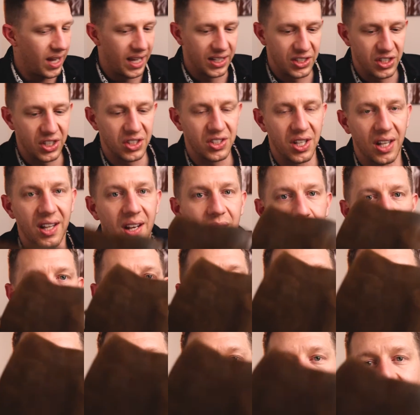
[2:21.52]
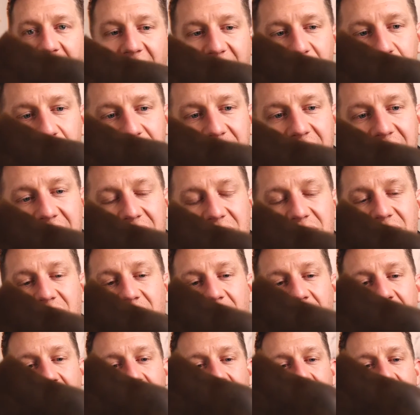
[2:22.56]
it's just a little more refined with this.